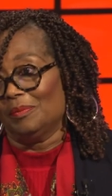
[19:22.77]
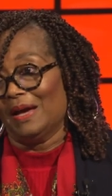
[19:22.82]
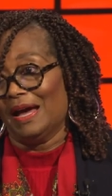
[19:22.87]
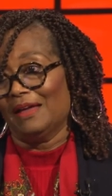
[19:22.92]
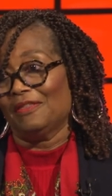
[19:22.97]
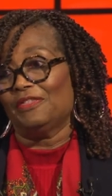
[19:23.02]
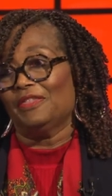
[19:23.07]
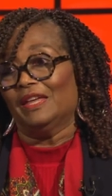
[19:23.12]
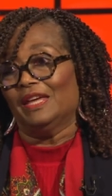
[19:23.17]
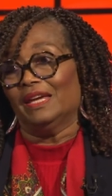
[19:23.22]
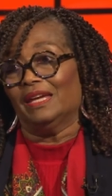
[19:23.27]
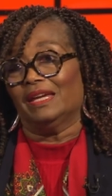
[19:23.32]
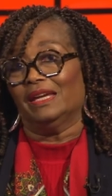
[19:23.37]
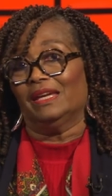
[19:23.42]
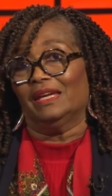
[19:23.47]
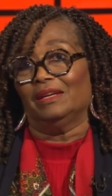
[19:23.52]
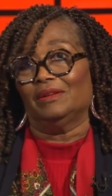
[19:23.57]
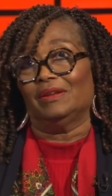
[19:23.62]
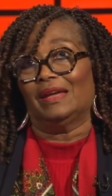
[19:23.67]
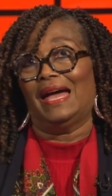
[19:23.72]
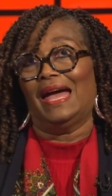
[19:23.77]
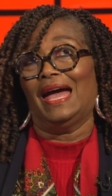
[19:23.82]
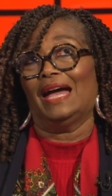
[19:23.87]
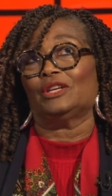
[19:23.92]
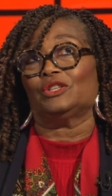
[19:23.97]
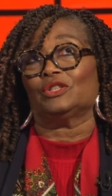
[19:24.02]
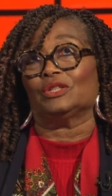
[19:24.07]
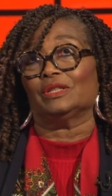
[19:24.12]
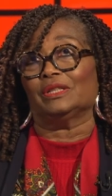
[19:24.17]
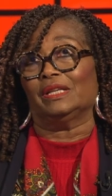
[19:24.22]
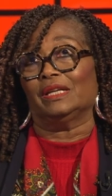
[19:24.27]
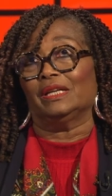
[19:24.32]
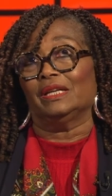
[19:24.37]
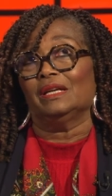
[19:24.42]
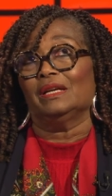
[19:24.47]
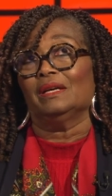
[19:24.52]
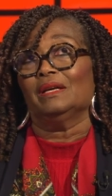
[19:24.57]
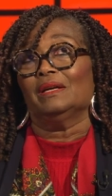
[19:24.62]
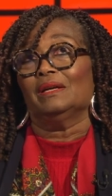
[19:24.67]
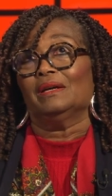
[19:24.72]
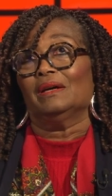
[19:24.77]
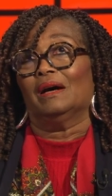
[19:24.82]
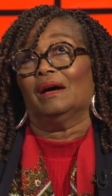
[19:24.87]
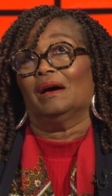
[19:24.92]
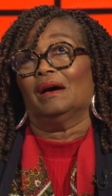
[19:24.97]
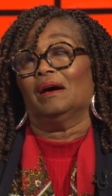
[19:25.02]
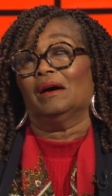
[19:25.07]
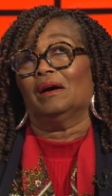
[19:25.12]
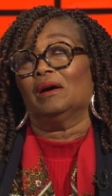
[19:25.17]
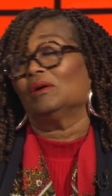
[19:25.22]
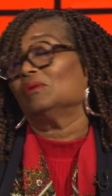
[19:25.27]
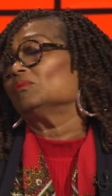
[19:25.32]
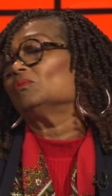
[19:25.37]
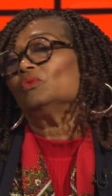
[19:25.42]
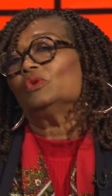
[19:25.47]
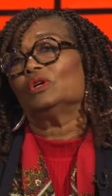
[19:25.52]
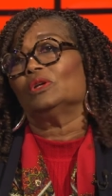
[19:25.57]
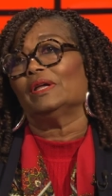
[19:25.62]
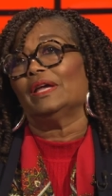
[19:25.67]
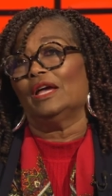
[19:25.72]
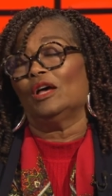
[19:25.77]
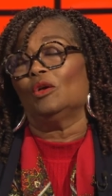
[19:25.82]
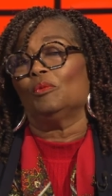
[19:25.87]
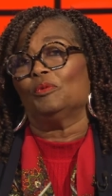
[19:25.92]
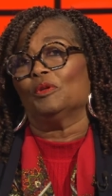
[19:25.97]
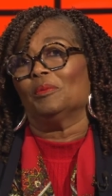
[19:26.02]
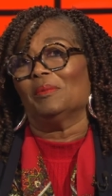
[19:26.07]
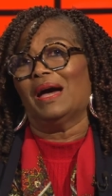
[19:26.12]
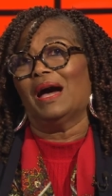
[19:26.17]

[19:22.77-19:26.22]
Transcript: I think it actually uh, will help them.